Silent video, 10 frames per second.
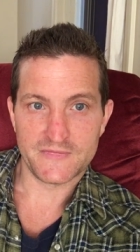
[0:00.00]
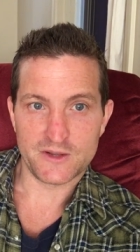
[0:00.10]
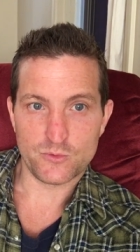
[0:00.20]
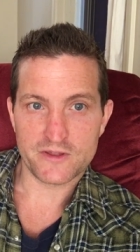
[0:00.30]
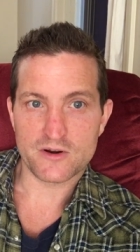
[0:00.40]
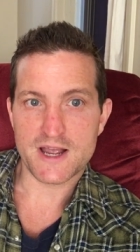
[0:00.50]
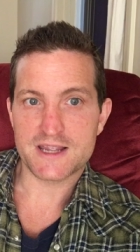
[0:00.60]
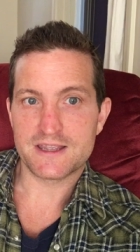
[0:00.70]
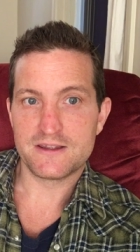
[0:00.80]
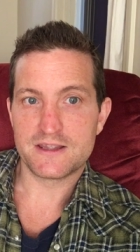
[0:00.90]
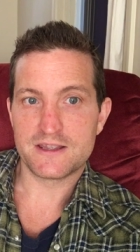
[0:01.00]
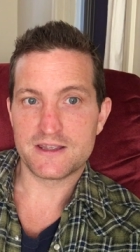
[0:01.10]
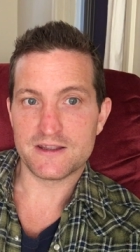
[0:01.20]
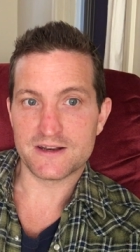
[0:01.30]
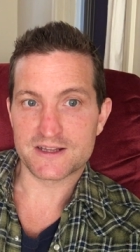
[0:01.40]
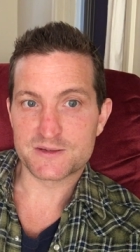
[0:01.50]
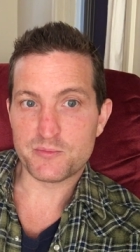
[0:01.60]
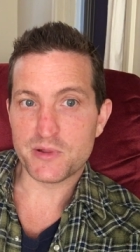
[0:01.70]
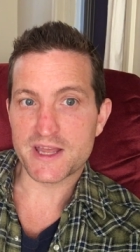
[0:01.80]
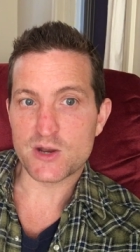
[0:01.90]
than whether I can
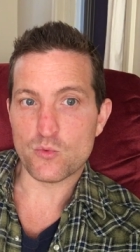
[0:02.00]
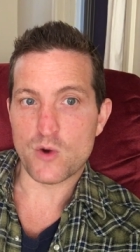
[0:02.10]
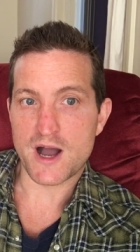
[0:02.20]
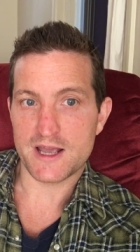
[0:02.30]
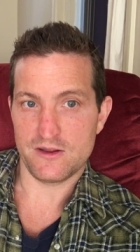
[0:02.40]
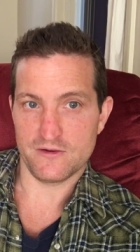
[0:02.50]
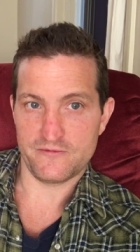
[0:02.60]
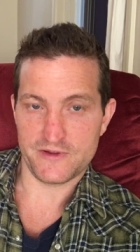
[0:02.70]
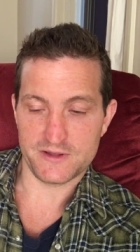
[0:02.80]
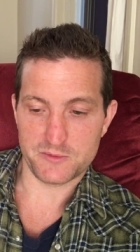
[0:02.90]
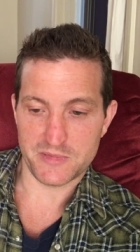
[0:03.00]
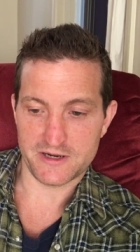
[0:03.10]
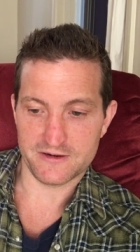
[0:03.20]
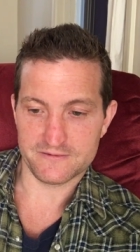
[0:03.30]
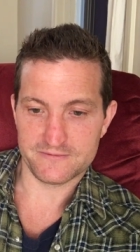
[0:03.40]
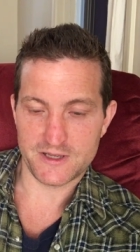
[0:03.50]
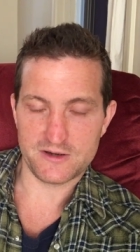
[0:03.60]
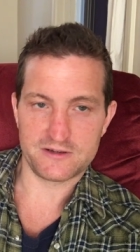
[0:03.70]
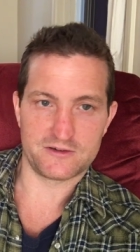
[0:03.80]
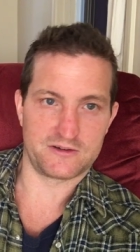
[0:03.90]
explain why you're feeling better
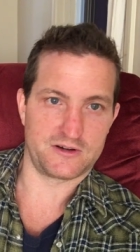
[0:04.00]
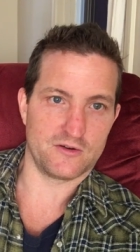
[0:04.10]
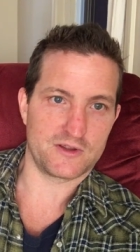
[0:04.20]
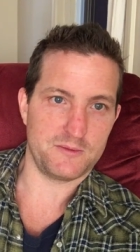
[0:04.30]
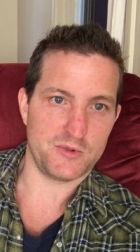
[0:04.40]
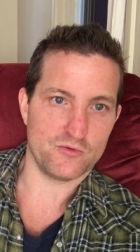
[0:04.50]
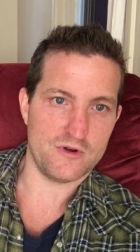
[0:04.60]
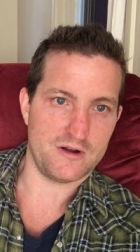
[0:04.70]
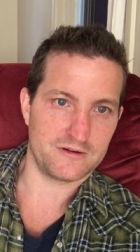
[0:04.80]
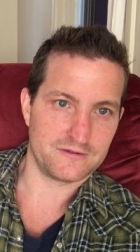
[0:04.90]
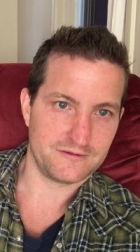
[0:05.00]
it, don't get me wrong